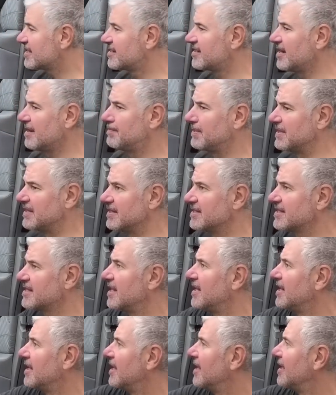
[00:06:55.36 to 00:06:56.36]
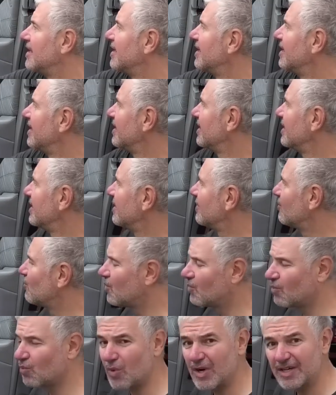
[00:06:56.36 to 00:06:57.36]
step is
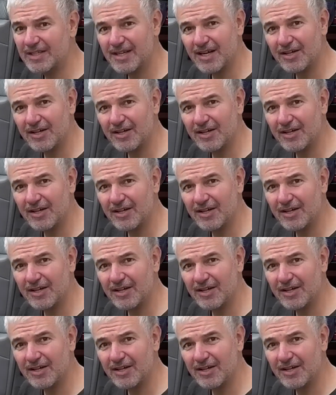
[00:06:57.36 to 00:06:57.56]
one